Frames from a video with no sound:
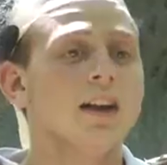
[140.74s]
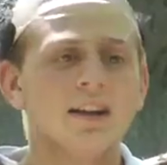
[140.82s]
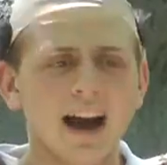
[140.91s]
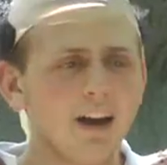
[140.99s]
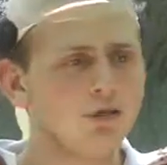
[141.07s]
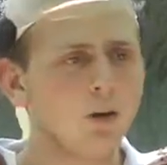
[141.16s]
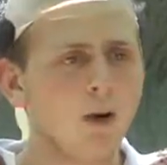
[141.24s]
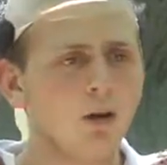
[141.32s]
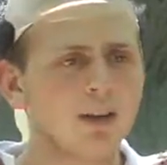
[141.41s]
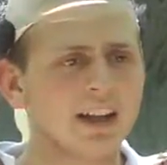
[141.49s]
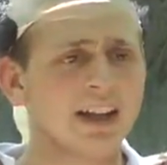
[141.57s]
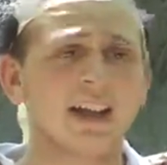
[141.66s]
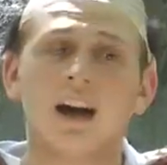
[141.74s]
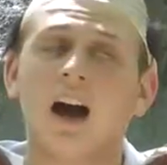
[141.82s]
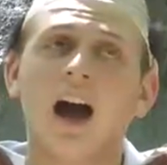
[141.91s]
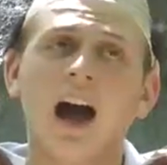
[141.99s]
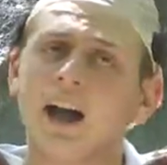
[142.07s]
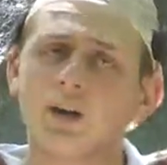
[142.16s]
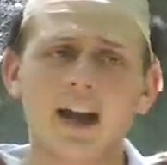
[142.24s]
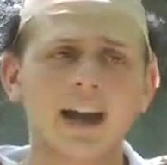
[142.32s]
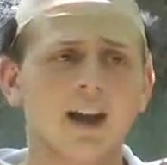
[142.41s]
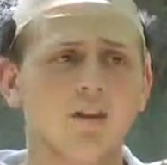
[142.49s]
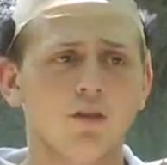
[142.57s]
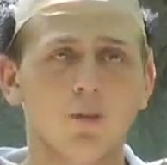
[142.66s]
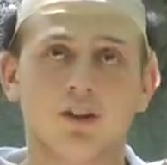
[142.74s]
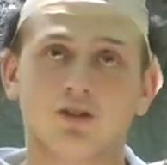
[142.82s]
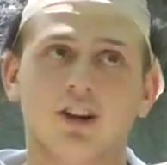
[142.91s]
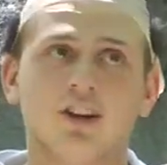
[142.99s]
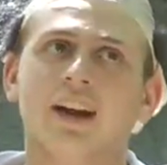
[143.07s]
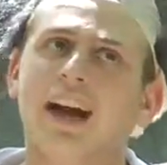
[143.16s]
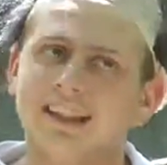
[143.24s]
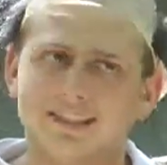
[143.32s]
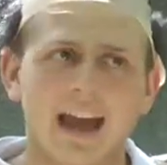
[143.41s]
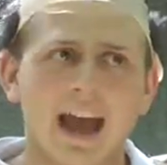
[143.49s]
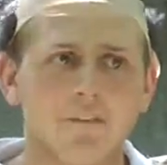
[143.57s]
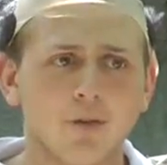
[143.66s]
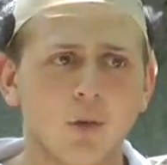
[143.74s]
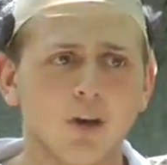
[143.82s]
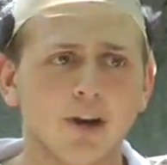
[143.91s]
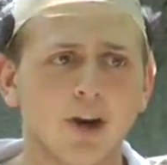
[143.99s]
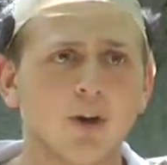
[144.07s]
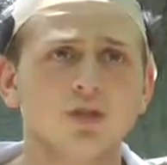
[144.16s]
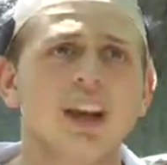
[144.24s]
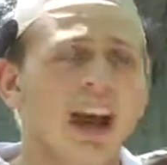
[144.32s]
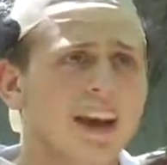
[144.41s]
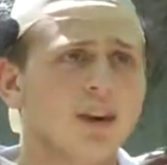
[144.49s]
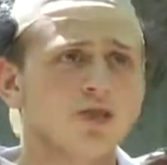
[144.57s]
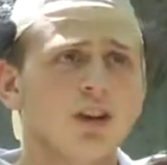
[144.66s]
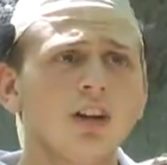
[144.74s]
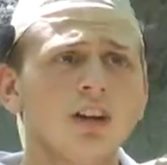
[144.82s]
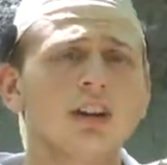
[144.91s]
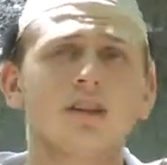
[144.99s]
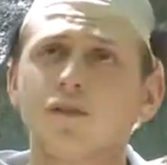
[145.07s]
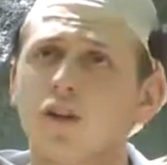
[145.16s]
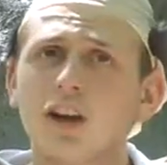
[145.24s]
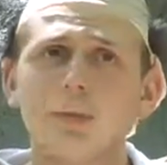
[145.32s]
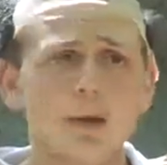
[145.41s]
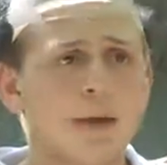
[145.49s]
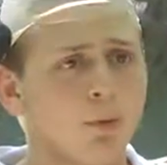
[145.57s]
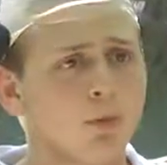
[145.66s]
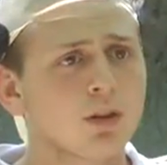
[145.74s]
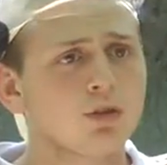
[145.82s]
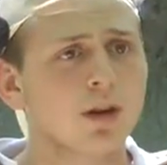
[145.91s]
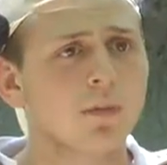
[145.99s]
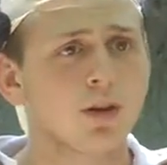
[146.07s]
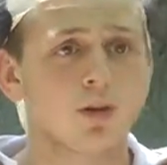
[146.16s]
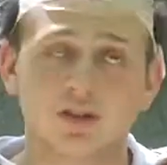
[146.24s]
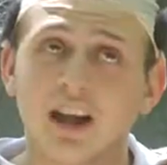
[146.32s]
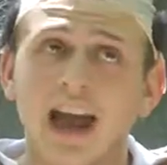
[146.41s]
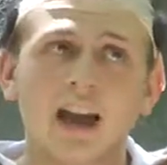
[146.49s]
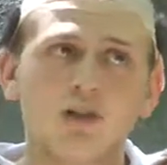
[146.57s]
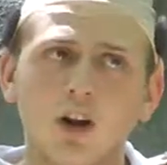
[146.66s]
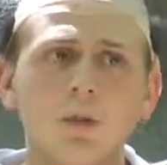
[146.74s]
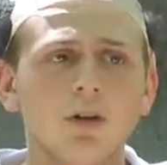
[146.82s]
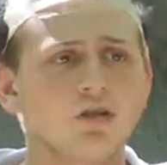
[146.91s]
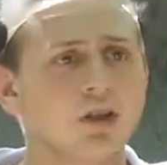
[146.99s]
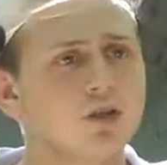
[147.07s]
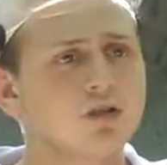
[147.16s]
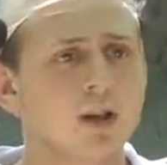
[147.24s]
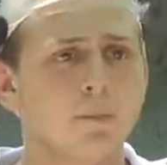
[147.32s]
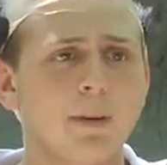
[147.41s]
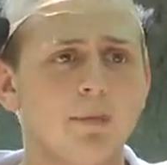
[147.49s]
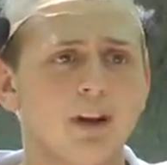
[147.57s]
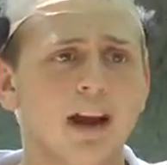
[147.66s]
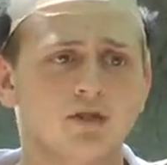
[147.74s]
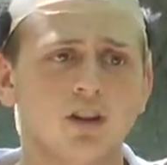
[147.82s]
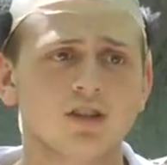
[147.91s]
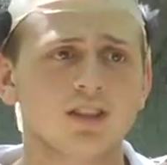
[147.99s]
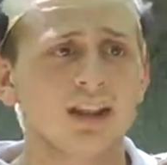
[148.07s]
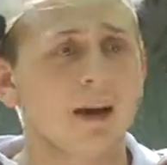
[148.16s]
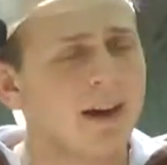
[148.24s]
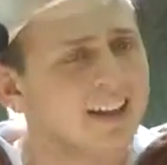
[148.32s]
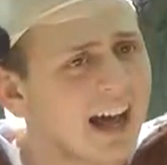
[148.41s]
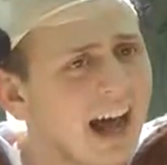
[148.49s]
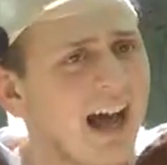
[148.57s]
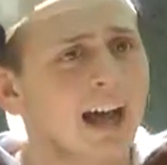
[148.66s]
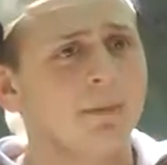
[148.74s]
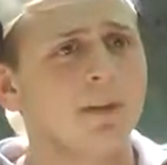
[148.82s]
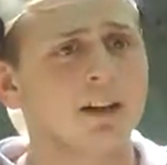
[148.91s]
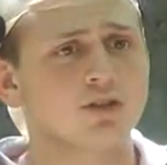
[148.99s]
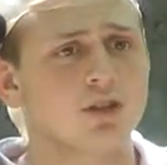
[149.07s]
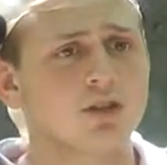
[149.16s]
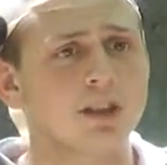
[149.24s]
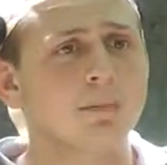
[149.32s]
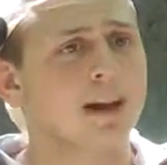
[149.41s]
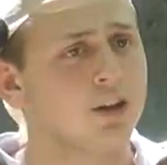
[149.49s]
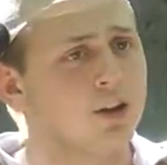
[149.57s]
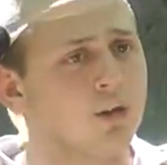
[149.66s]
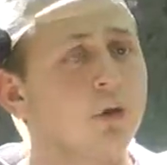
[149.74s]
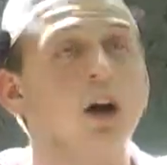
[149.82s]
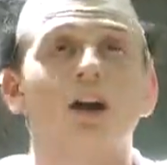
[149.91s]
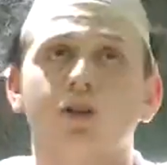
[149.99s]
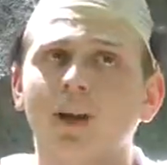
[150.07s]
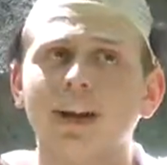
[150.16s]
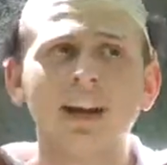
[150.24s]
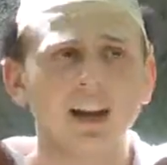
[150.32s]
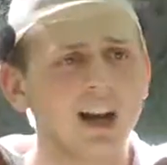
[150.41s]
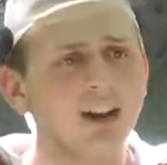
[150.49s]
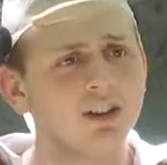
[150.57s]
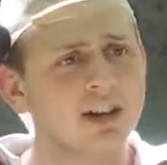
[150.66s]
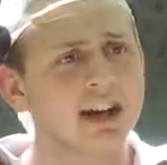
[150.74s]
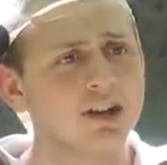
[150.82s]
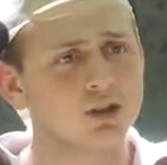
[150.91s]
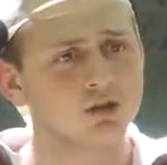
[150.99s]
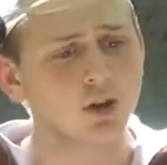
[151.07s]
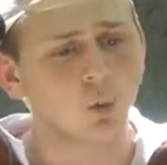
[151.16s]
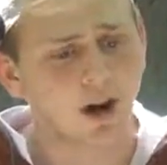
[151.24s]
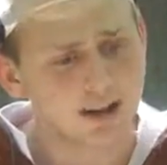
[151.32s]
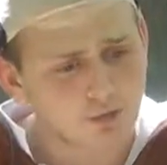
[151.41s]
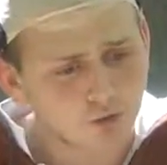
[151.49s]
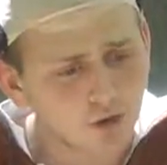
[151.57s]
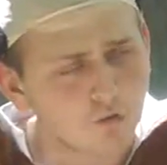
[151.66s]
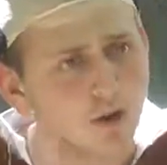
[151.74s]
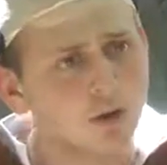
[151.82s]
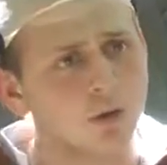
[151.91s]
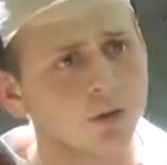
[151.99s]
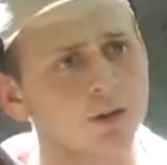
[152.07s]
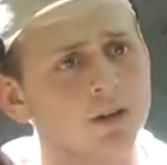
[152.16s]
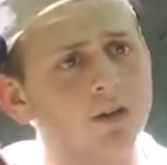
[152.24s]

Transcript: Not remotely. Iocane come from Australia, as everyone knows, and Australia is fully peopled with criminals, and criminals are used to people not trusting them, as I am not trusted by you, so I can clearly not choose the wine in front of you.